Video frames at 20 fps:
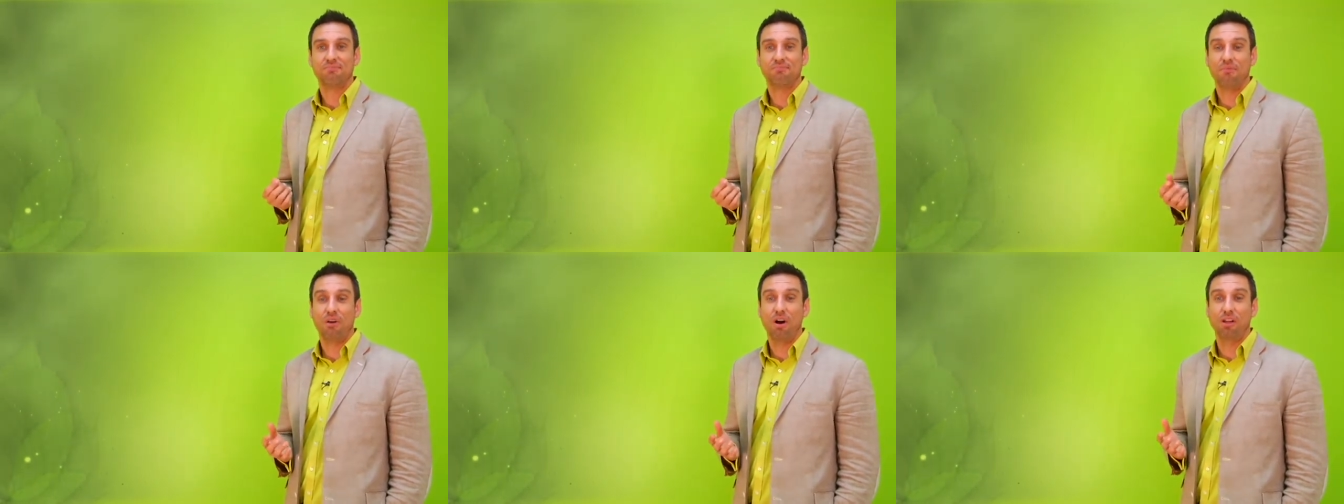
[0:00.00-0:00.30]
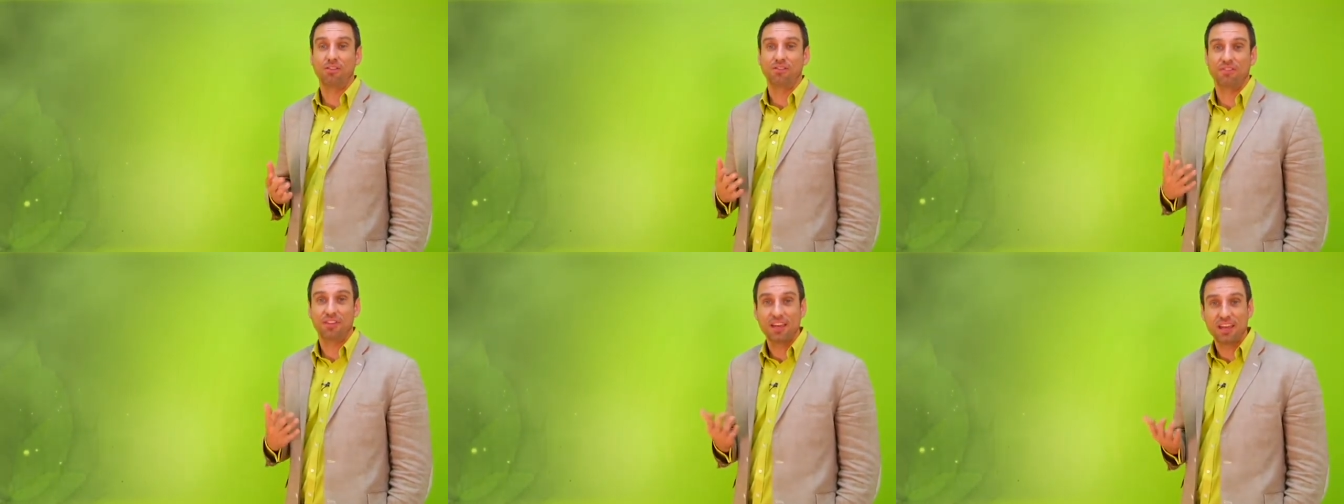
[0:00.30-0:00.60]

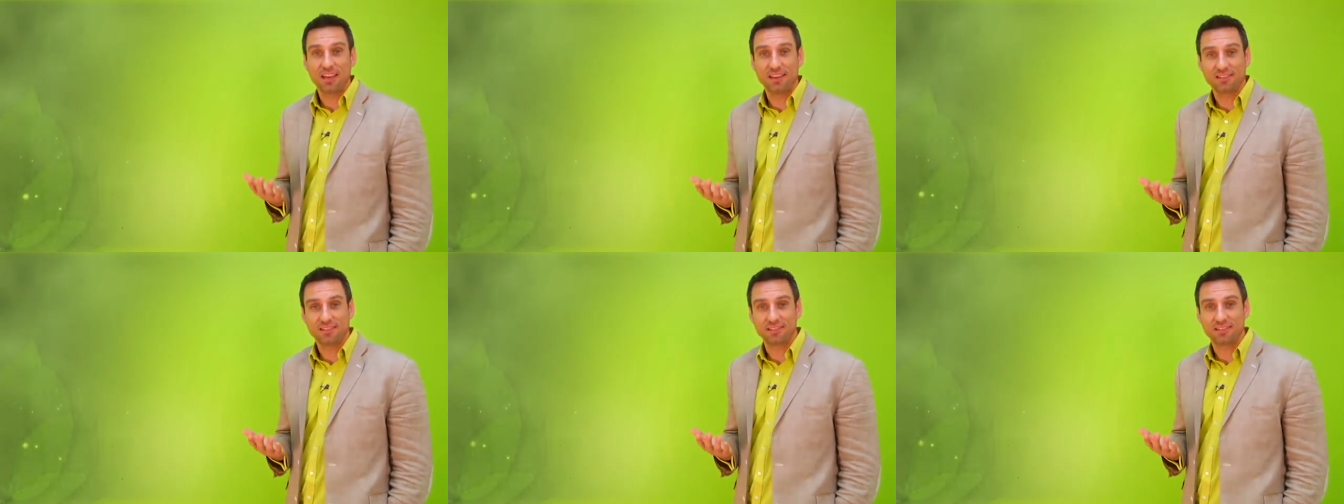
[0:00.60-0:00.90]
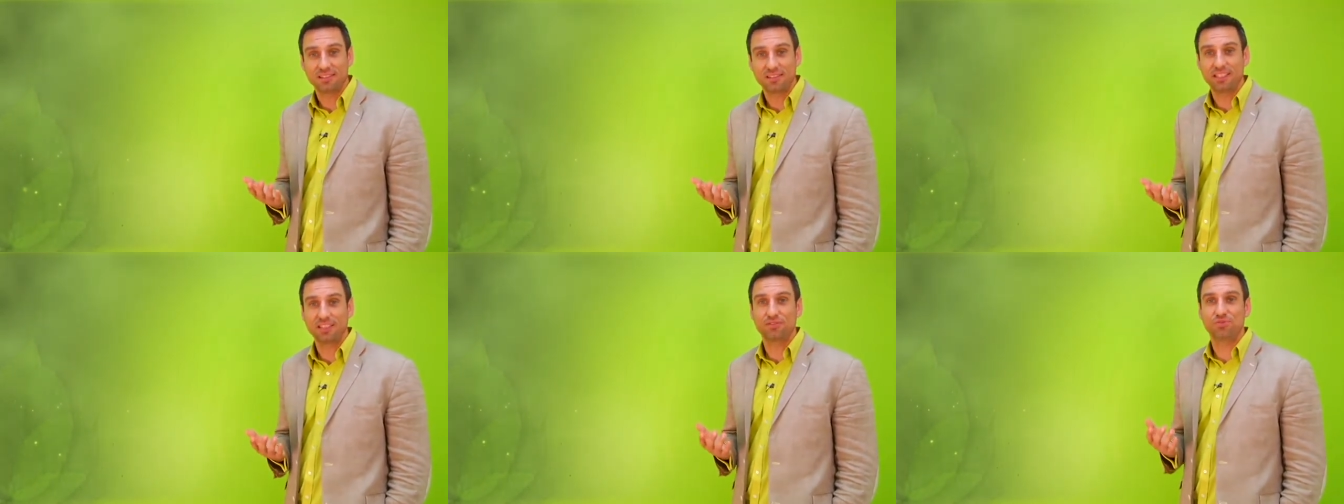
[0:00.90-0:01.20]
All
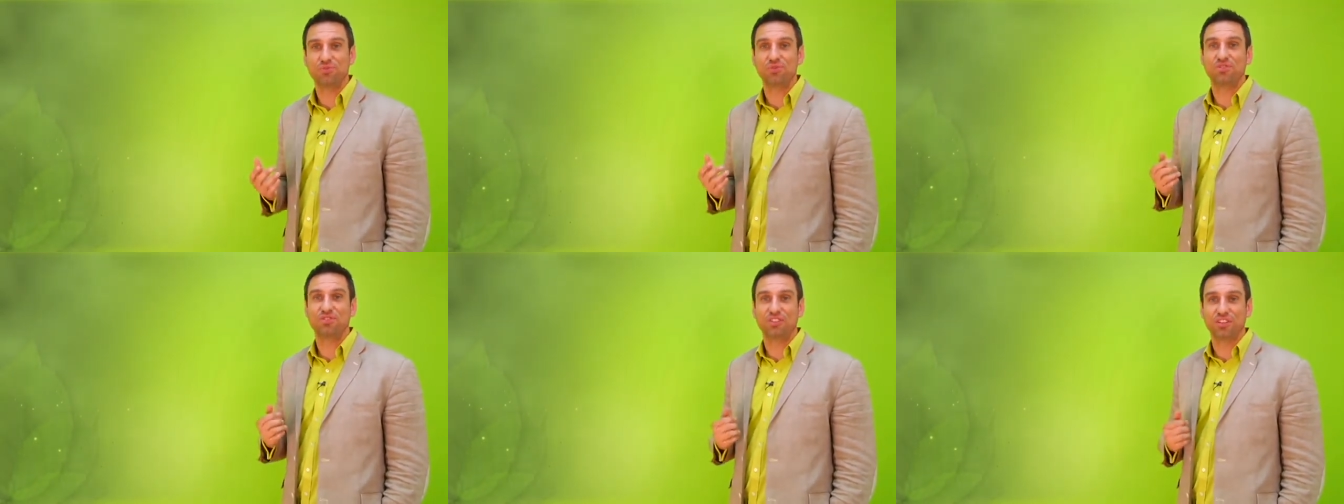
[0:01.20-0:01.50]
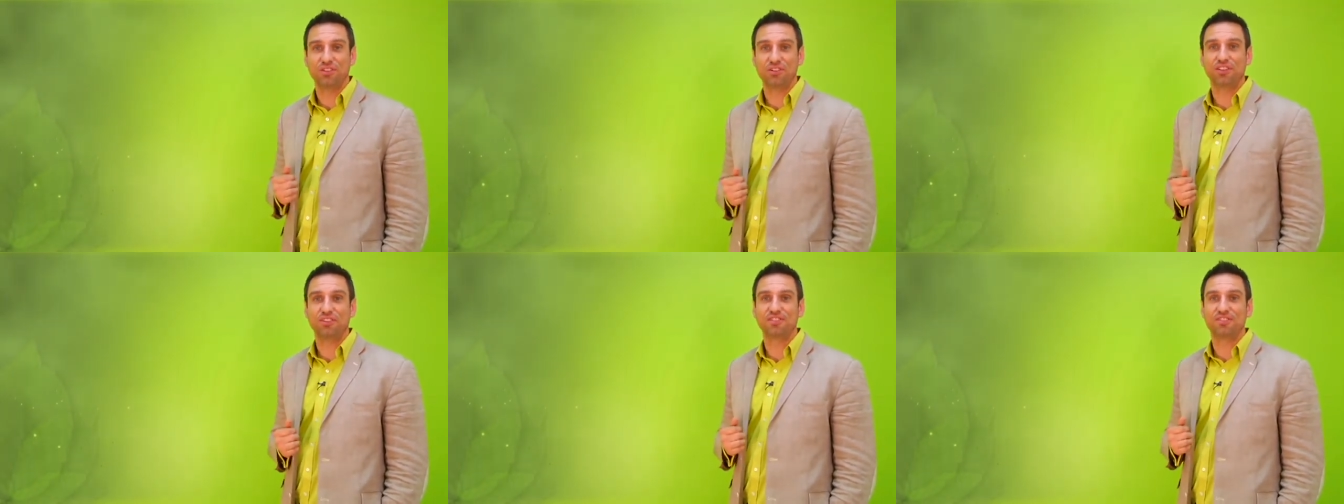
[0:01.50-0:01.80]
this leads to a
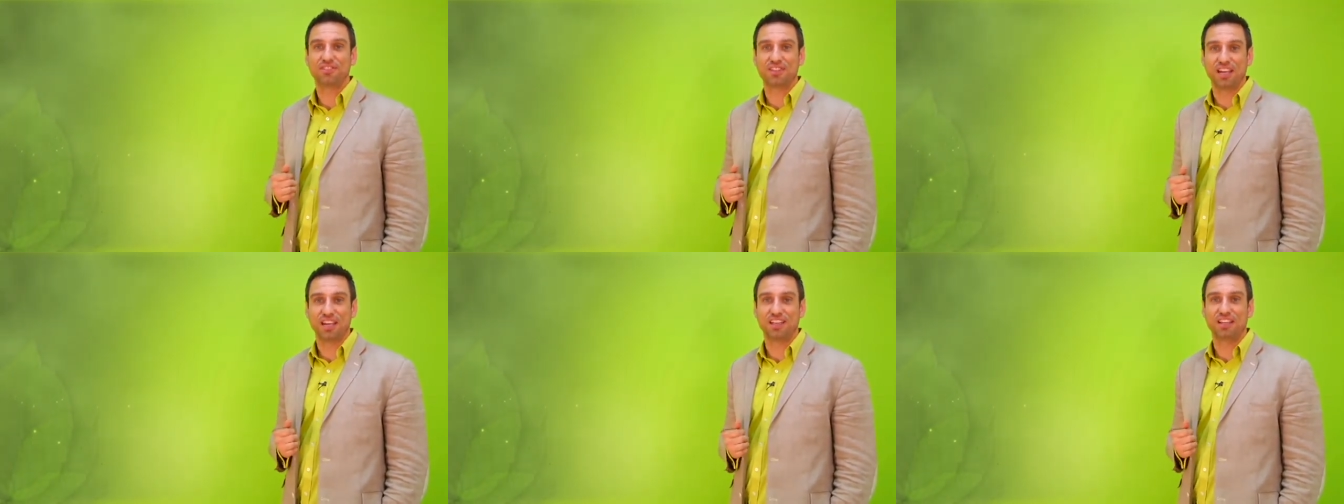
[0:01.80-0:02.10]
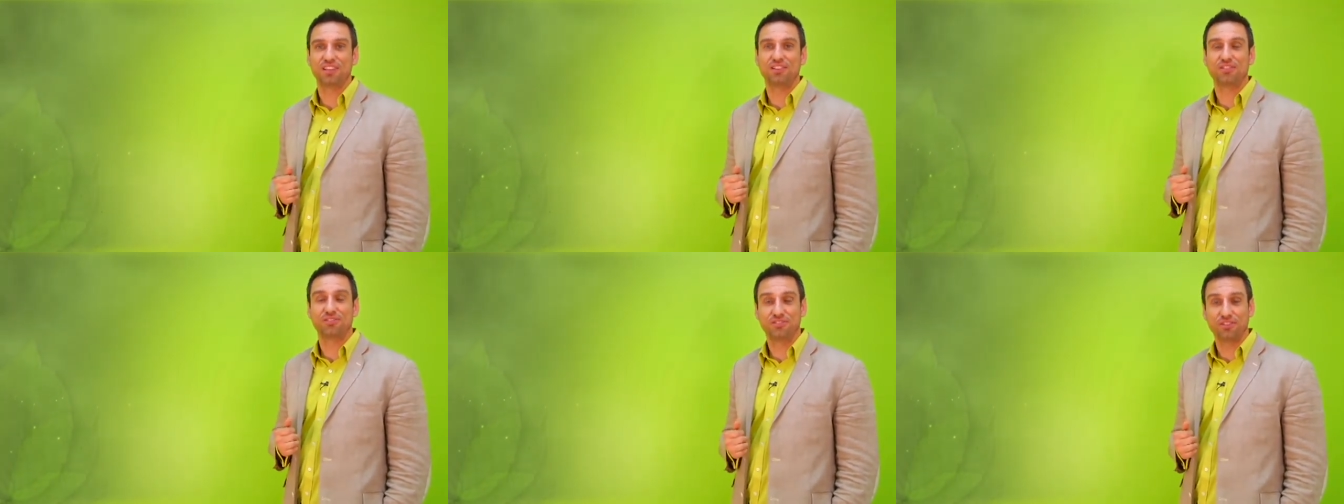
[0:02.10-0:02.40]
serious
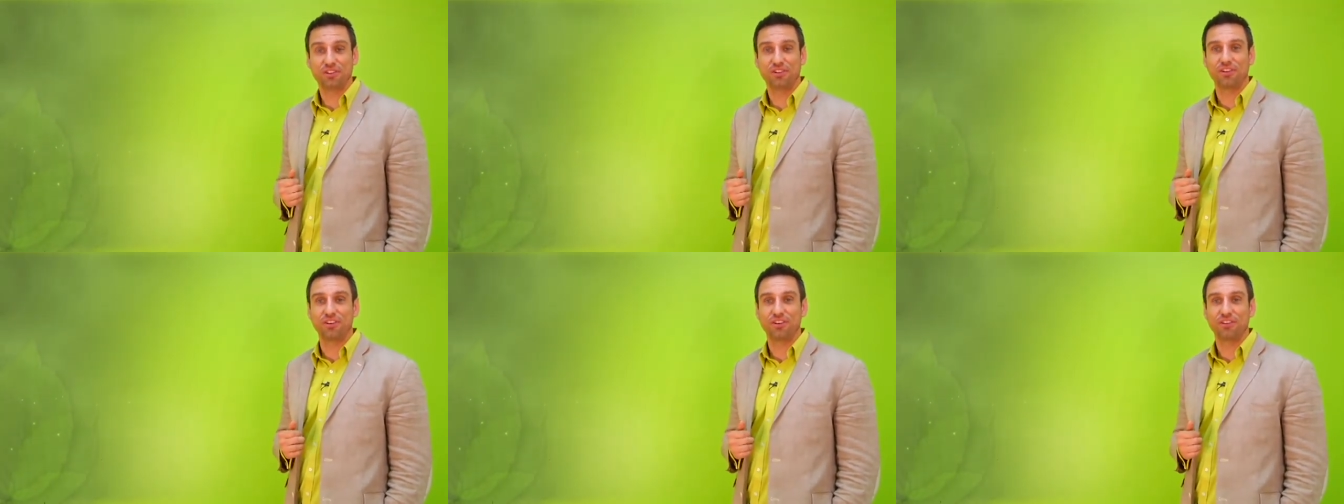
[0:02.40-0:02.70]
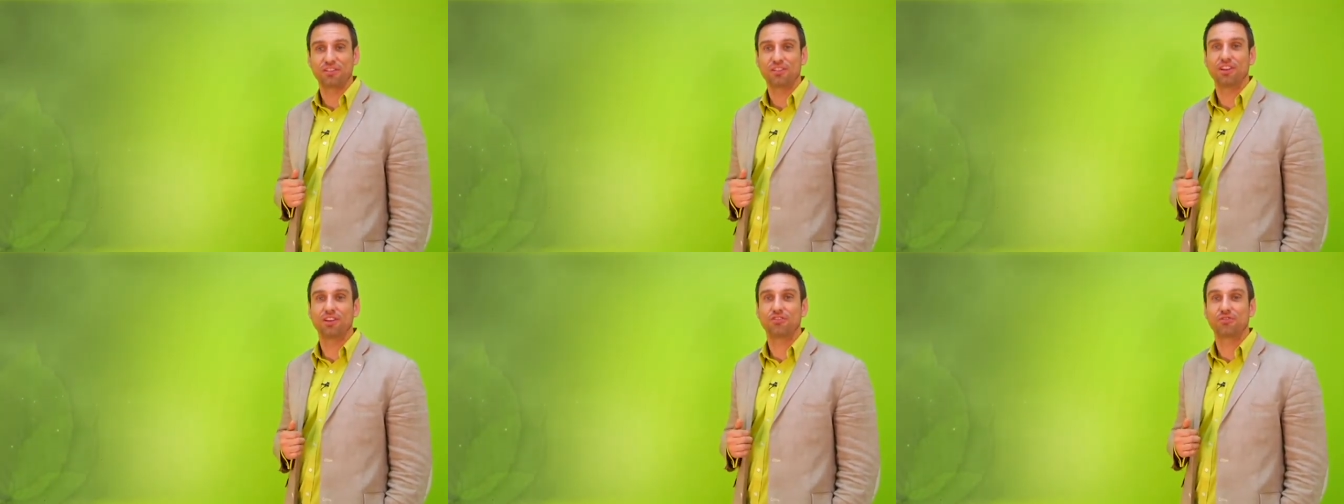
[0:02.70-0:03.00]
standing concern
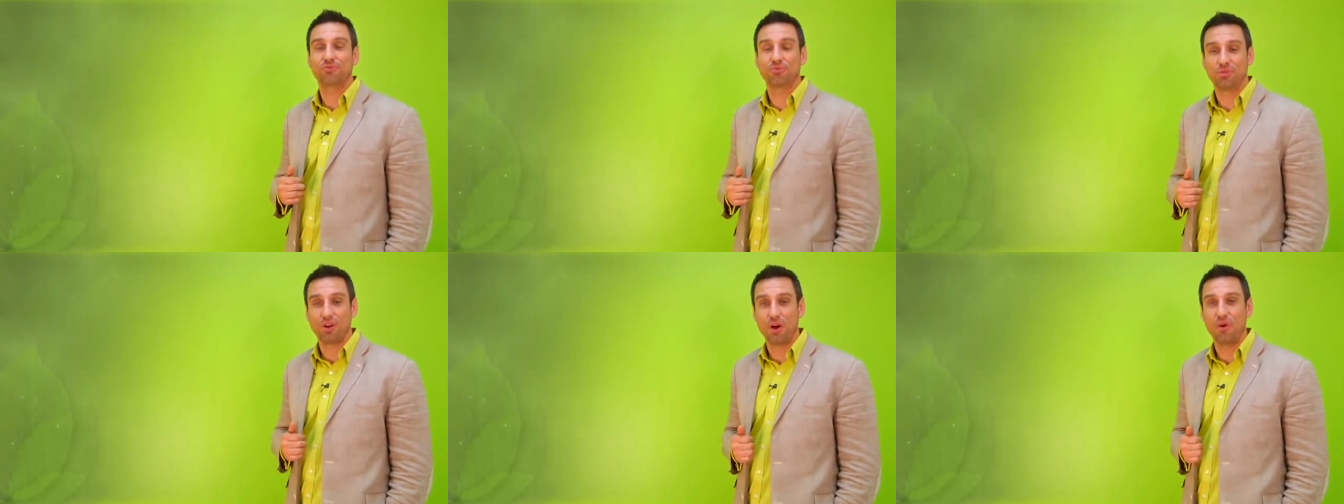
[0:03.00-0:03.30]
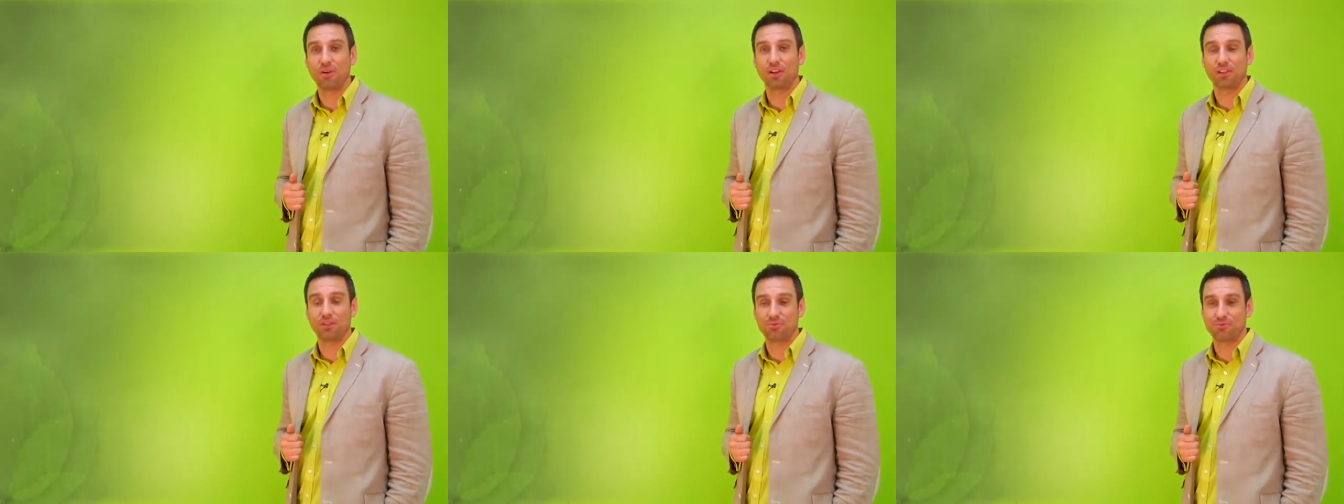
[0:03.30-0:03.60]
that is
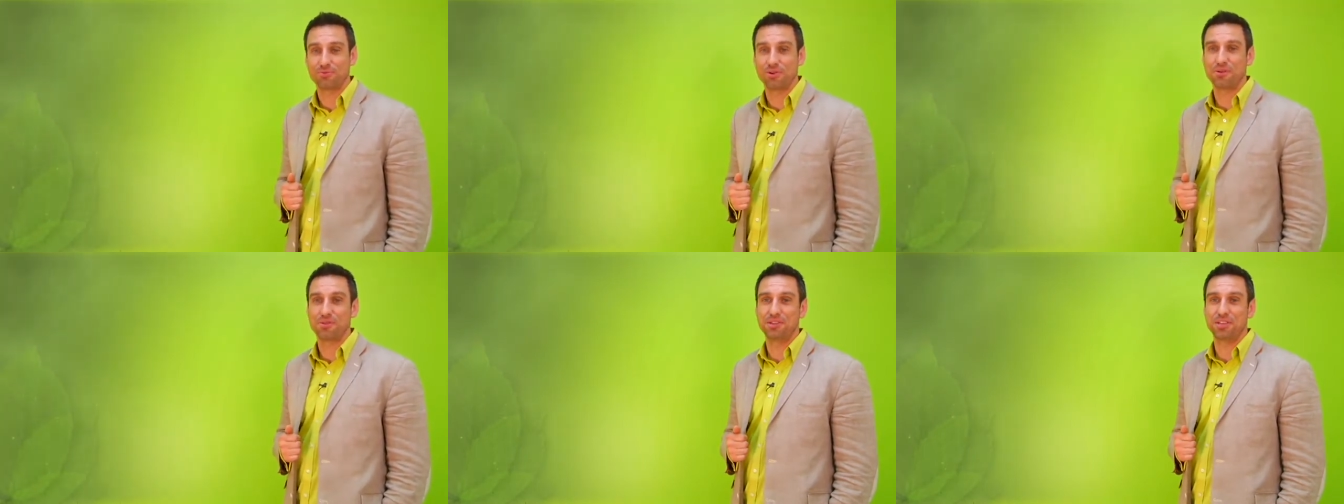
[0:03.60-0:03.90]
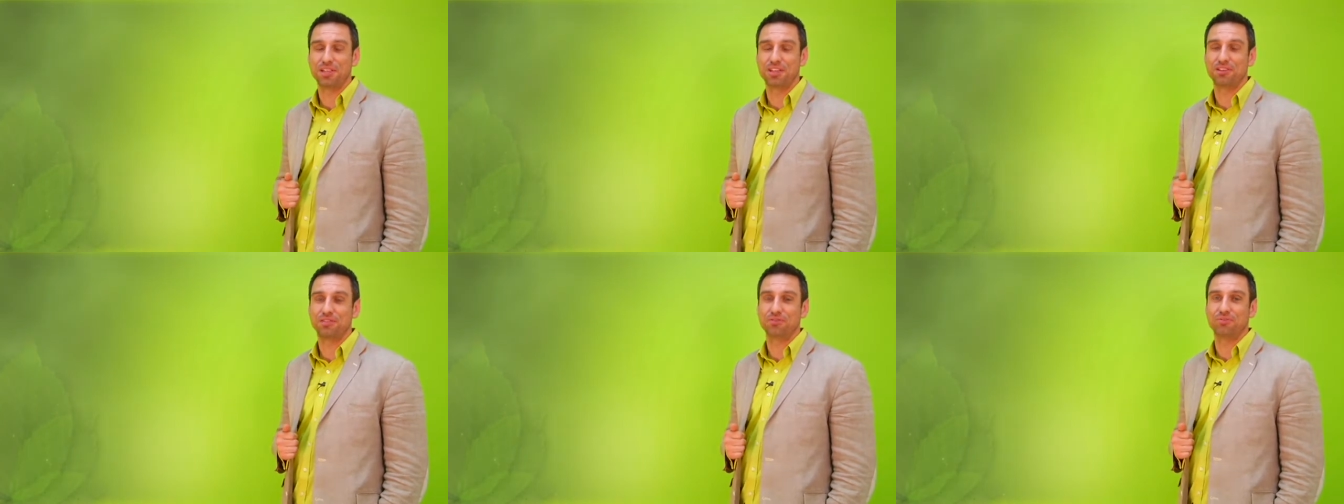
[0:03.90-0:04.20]
growing throughout
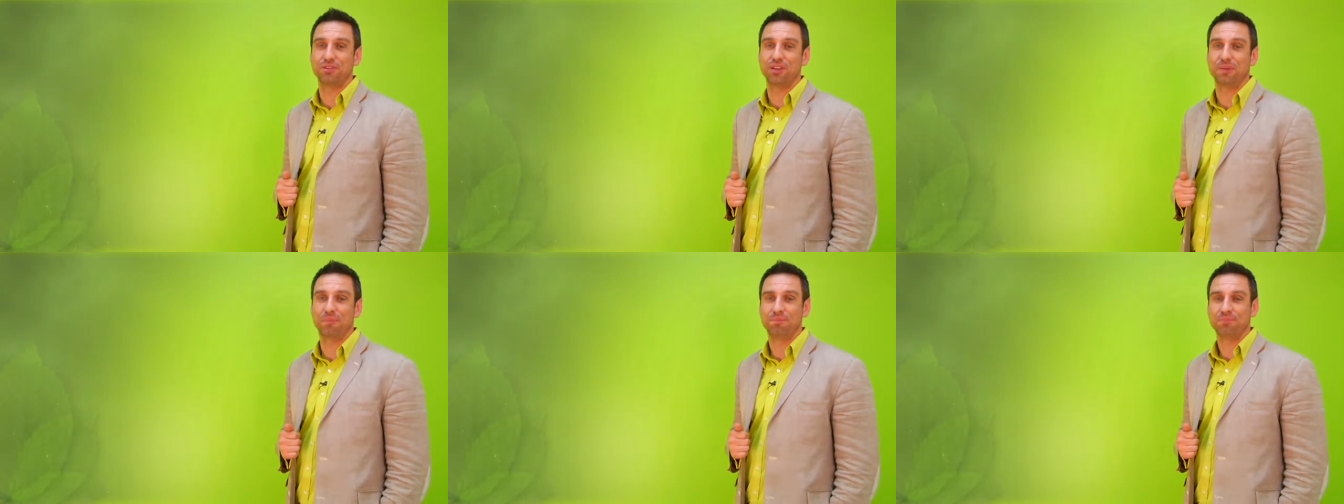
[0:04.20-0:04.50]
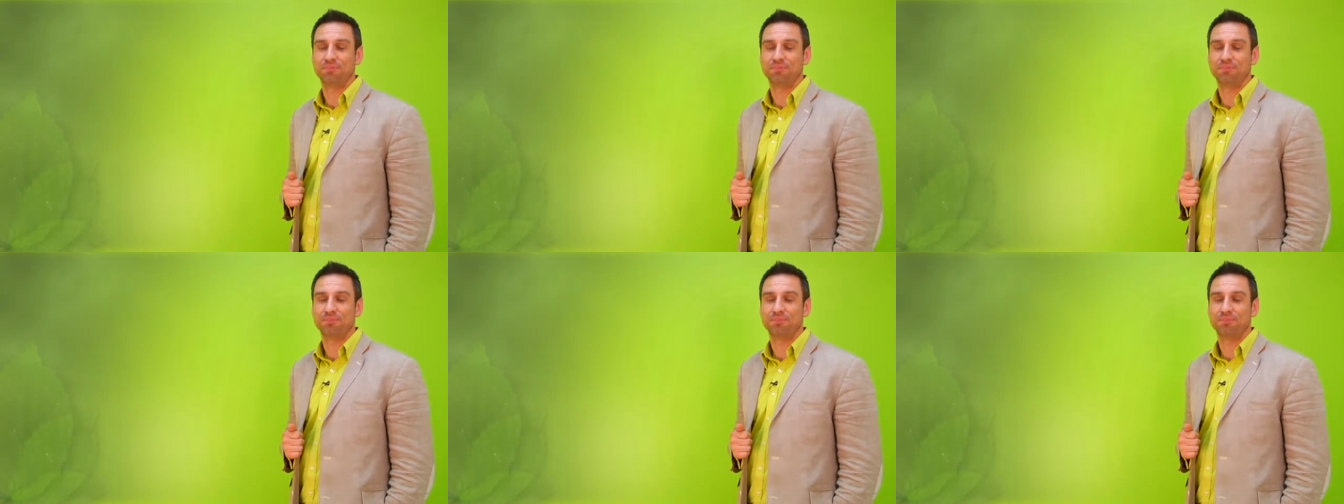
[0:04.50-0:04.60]
the industry.